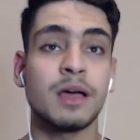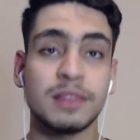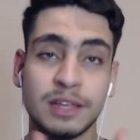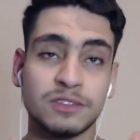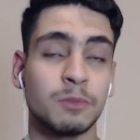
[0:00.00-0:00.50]

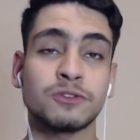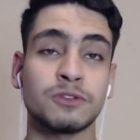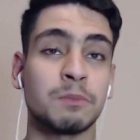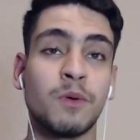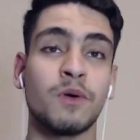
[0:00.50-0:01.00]
That's the most
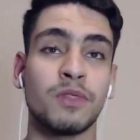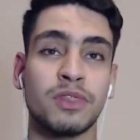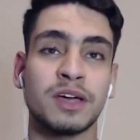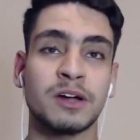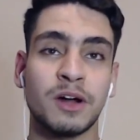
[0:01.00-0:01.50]
important
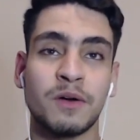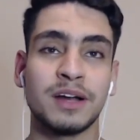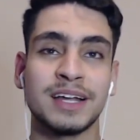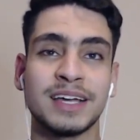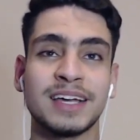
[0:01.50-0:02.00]
thing
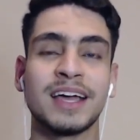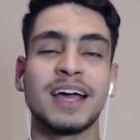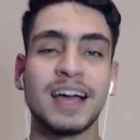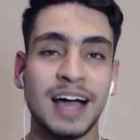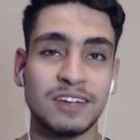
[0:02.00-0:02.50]
currently,
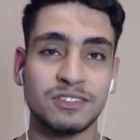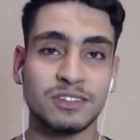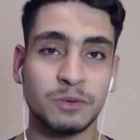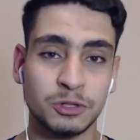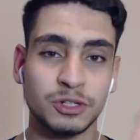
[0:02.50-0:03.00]
as
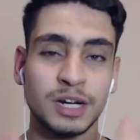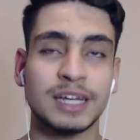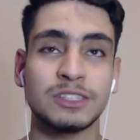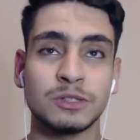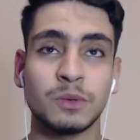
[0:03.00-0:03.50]
we're trying to
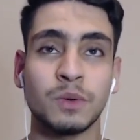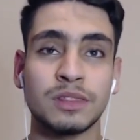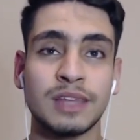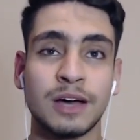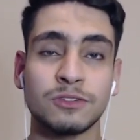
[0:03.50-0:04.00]
get to
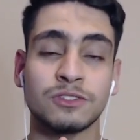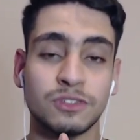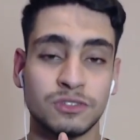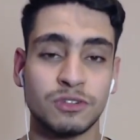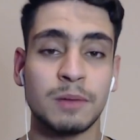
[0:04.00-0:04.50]
1,000
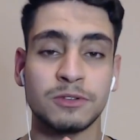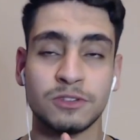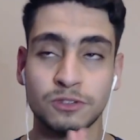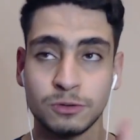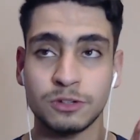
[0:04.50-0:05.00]
subscribers
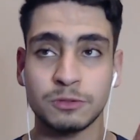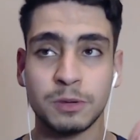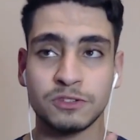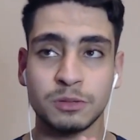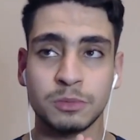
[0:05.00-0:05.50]
as soon as
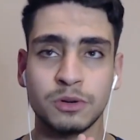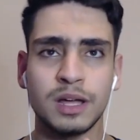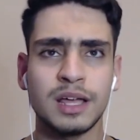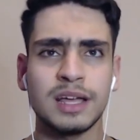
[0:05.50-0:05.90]
possible.